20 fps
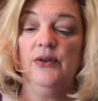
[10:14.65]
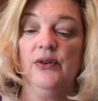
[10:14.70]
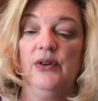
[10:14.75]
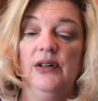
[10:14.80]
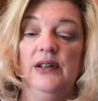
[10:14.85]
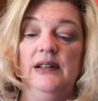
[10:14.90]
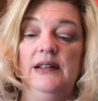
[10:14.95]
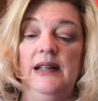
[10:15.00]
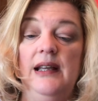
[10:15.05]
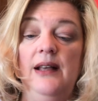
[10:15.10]
you're
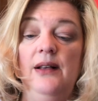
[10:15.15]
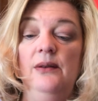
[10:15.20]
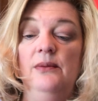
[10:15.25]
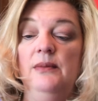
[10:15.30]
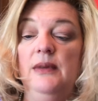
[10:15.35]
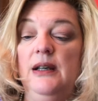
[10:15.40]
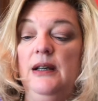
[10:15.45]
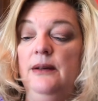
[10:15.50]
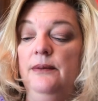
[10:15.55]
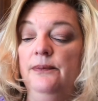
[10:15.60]
going to tell
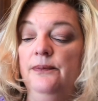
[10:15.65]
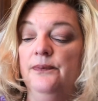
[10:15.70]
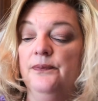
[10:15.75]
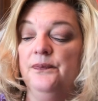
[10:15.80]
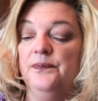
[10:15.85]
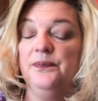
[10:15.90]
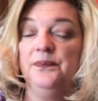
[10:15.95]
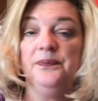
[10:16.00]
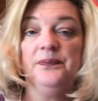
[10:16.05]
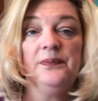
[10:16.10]
me
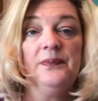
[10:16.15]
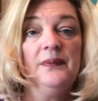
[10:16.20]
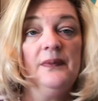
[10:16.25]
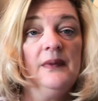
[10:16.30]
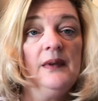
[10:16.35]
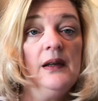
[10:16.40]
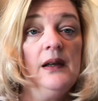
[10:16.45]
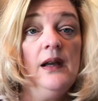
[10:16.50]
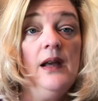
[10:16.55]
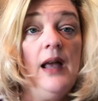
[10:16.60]

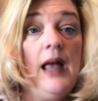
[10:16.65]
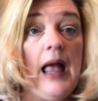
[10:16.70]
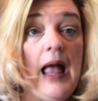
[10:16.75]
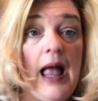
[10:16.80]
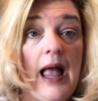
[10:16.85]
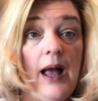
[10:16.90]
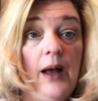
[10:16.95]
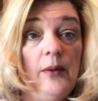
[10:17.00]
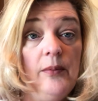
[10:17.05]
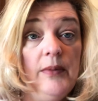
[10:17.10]

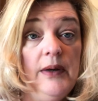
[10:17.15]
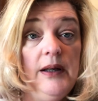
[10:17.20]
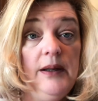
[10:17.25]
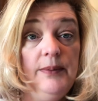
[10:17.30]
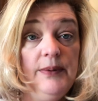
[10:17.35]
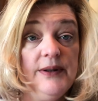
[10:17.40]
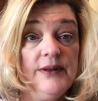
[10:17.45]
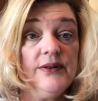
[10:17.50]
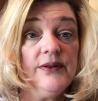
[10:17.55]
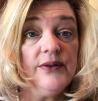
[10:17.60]
how many
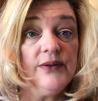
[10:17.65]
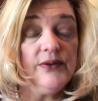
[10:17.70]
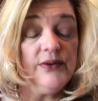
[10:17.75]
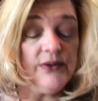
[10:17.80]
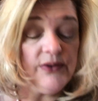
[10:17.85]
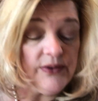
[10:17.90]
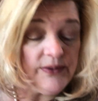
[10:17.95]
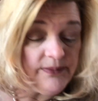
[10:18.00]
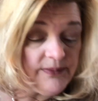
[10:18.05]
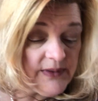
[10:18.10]

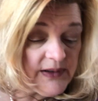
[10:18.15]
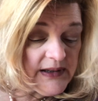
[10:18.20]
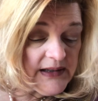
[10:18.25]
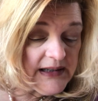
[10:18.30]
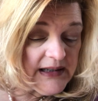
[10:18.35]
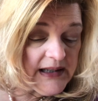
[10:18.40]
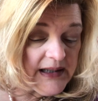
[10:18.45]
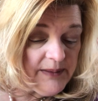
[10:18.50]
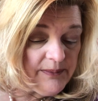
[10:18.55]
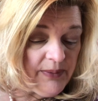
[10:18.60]
pencils
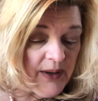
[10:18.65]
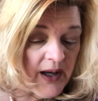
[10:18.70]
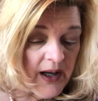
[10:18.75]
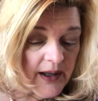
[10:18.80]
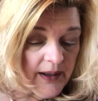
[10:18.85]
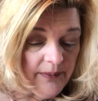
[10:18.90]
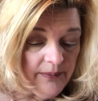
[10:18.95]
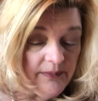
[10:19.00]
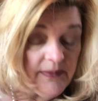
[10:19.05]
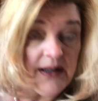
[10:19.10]
did he buy.
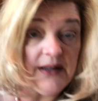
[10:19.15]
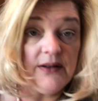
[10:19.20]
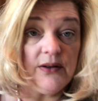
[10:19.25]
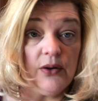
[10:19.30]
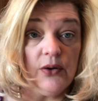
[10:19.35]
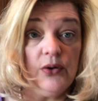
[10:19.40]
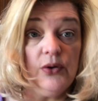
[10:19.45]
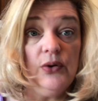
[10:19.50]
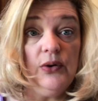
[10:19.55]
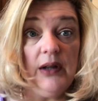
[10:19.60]
Make
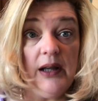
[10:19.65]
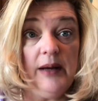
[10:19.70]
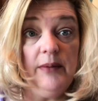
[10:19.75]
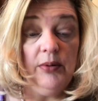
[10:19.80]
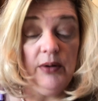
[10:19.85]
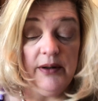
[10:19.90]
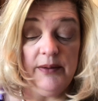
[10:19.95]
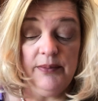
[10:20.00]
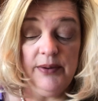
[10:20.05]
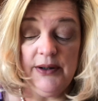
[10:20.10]
certain you
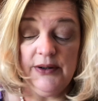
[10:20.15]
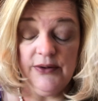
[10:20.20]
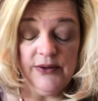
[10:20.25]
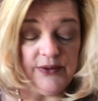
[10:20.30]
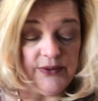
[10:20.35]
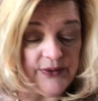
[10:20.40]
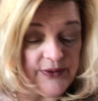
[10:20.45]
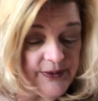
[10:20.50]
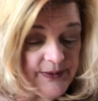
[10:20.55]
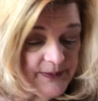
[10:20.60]
label it
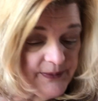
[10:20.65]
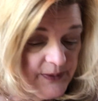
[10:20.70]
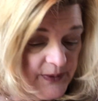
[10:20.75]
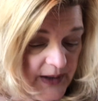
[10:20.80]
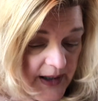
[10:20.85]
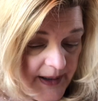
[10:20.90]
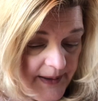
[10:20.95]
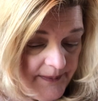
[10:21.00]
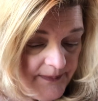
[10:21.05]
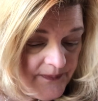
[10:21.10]
pencils,
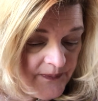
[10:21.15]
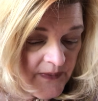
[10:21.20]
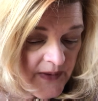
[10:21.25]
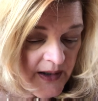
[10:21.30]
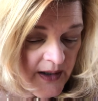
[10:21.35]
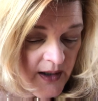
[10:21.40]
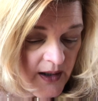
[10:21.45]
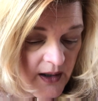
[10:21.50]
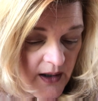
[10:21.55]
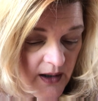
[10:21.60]
okay?
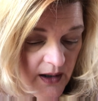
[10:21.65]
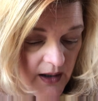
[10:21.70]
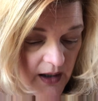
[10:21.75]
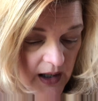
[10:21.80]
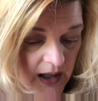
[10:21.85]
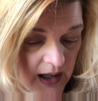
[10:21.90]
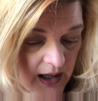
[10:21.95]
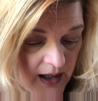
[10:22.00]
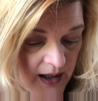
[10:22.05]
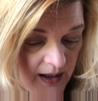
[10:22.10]

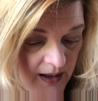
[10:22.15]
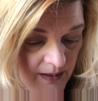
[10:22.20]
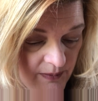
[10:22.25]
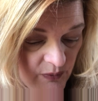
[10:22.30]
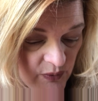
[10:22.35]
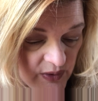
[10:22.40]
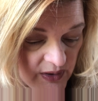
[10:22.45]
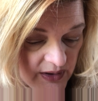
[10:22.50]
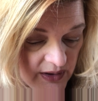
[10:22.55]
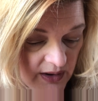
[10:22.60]

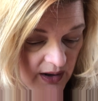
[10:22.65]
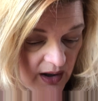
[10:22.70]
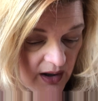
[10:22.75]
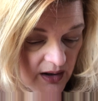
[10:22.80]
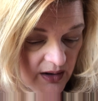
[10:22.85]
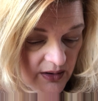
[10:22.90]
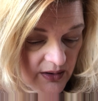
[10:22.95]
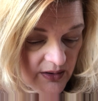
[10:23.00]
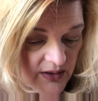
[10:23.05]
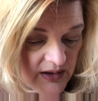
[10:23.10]
We're going to
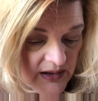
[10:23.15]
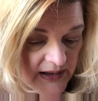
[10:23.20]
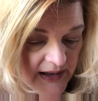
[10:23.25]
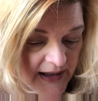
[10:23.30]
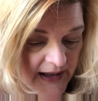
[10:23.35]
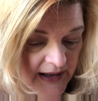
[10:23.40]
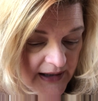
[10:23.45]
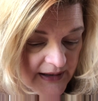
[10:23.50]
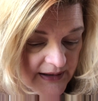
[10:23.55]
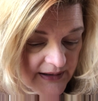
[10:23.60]
call her
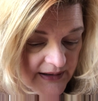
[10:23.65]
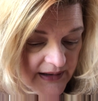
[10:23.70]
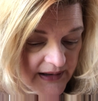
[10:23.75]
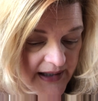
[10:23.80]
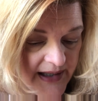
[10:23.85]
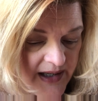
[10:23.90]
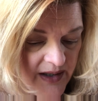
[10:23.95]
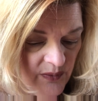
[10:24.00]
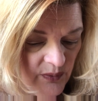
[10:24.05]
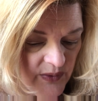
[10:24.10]
Clan.
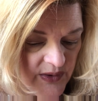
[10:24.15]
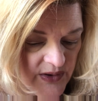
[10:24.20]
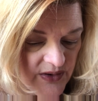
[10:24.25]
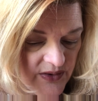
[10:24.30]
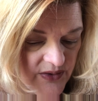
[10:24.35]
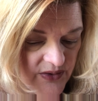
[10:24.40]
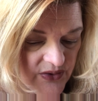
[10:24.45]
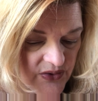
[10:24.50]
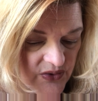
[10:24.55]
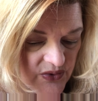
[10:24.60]
Clan went to
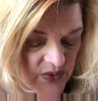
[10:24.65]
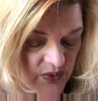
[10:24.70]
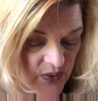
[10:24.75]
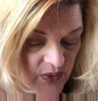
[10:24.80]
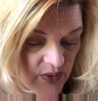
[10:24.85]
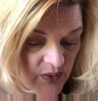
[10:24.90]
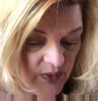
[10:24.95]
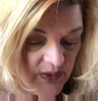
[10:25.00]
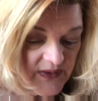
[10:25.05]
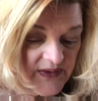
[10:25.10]
the
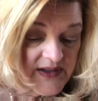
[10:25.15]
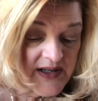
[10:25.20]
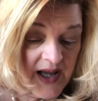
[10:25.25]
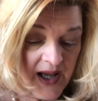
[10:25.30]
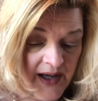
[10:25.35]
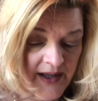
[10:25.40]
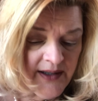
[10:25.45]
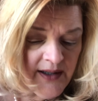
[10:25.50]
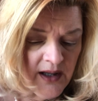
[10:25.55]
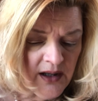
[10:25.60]
store with
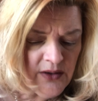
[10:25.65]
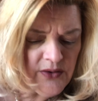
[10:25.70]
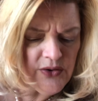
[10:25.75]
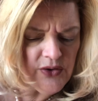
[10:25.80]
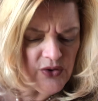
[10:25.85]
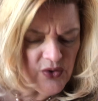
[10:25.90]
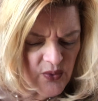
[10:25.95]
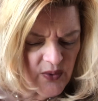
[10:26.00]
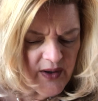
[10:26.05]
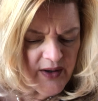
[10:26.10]

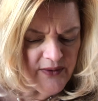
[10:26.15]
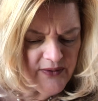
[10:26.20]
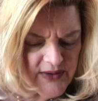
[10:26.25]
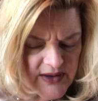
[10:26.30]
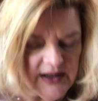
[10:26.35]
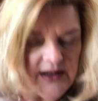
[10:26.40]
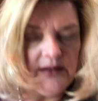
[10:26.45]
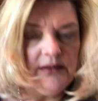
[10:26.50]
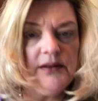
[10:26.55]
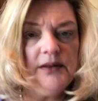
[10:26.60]

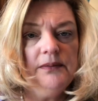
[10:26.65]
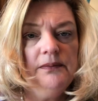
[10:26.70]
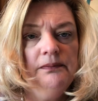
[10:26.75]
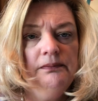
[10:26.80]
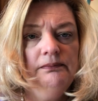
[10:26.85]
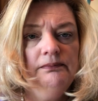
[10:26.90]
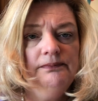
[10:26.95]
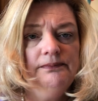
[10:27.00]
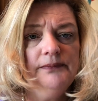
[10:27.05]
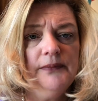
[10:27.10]
$9.12.
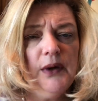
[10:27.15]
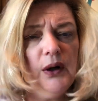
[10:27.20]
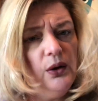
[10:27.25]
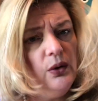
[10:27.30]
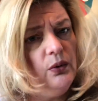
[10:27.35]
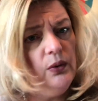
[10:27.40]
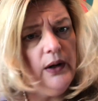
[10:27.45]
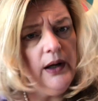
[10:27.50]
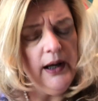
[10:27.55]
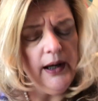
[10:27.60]

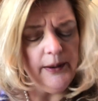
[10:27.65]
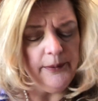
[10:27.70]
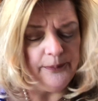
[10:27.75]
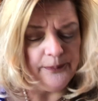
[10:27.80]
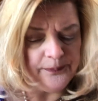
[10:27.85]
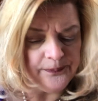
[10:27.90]
Okay.